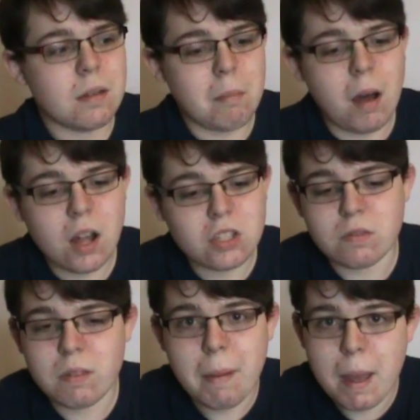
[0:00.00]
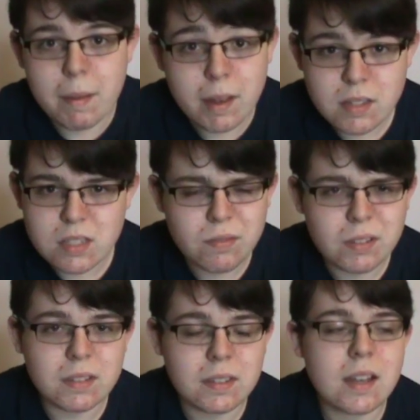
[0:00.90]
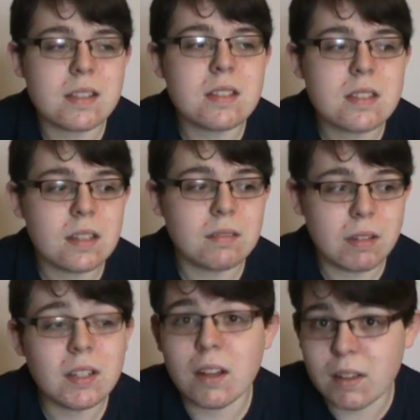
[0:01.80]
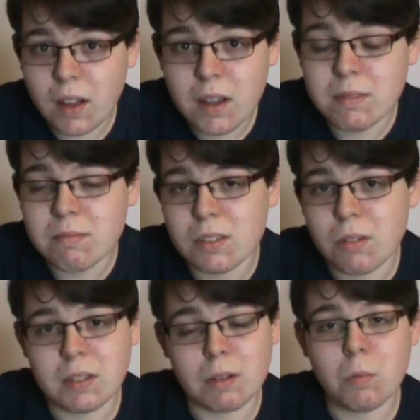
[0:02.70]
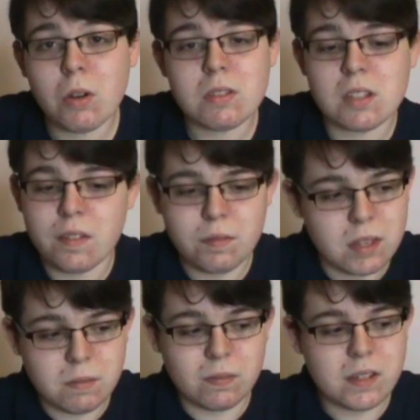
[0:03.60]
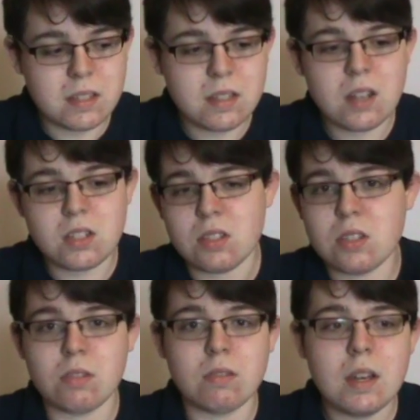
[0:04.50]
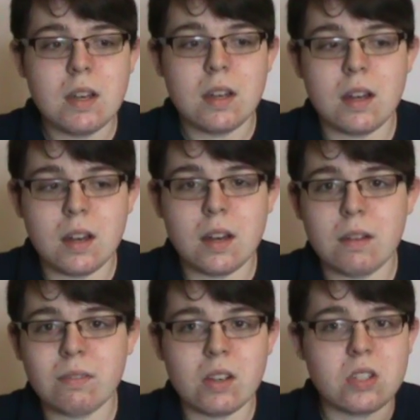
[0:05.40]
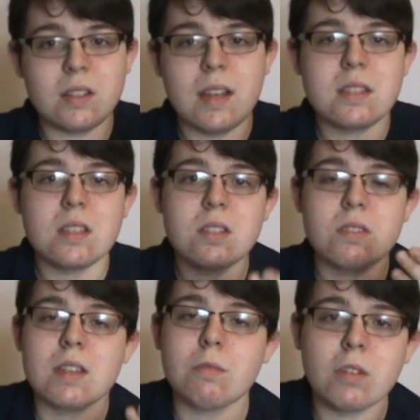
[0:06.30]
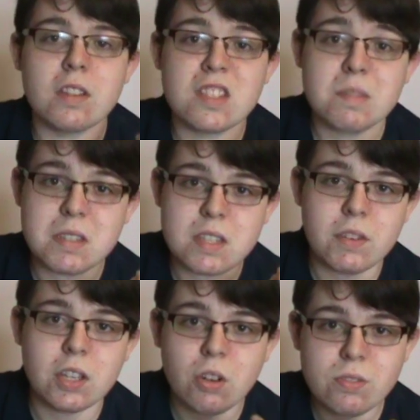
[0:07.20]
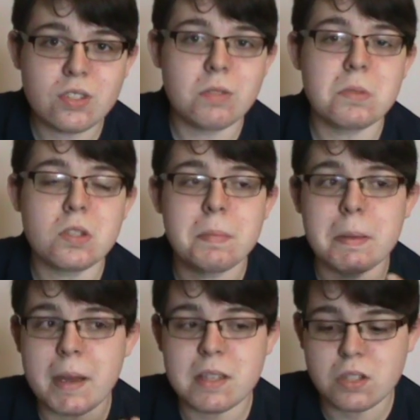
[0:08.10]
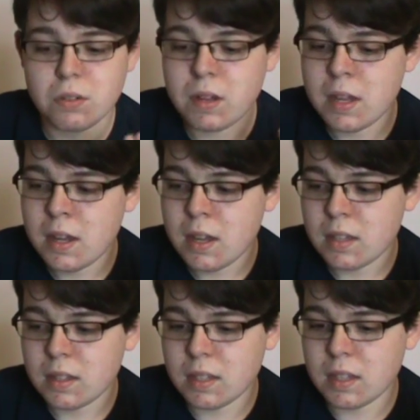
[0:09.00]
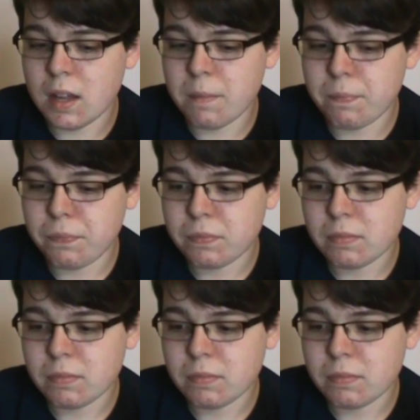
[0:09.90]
March of the Pepe, stuff like that. And I know what they want. I've done research into Russian letters because they want the specific costumes to be based off the